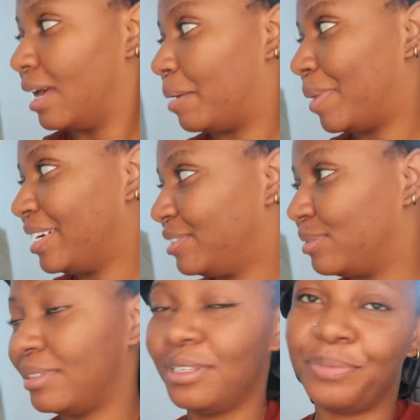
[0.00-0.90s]
I managed
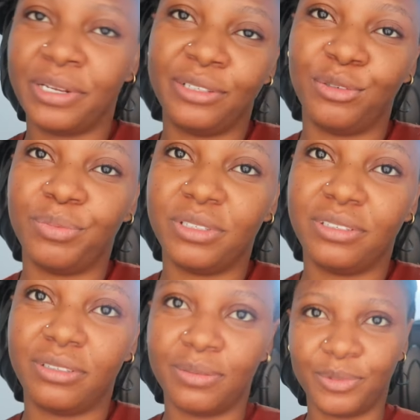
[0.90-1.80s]
to sleep a little bit
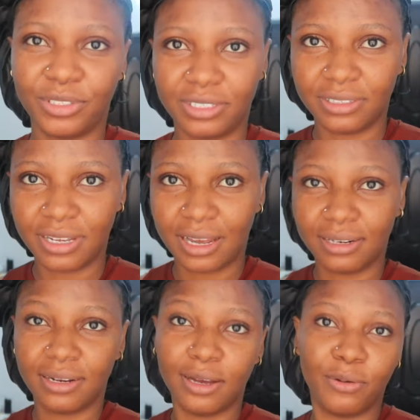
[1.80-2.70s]
this morning
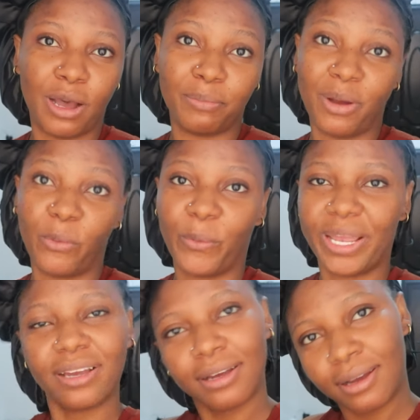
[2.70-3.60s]
and now I'm
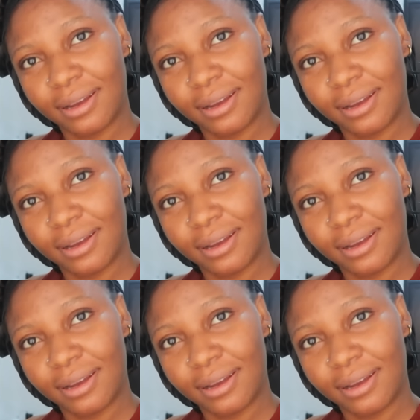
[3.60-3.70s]
awake.